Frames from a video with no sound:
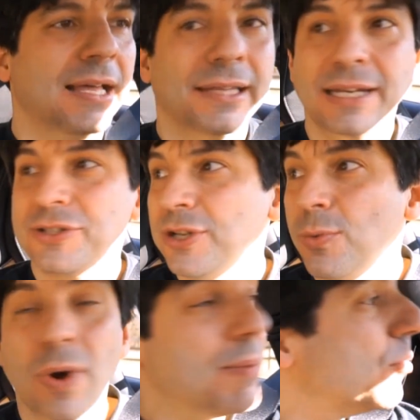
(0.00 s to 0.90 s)
Let's do
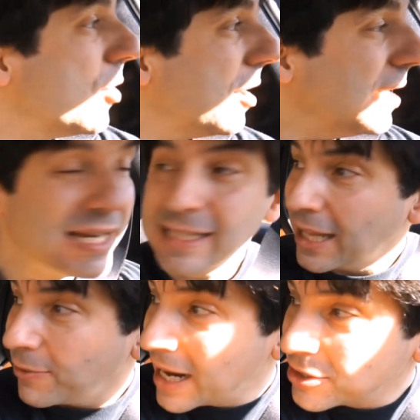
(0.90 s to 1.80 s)
one more
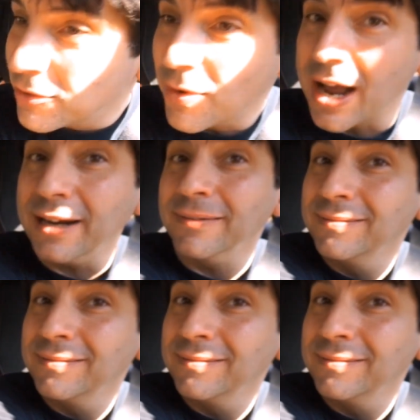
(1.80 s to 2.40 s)
acceleration run.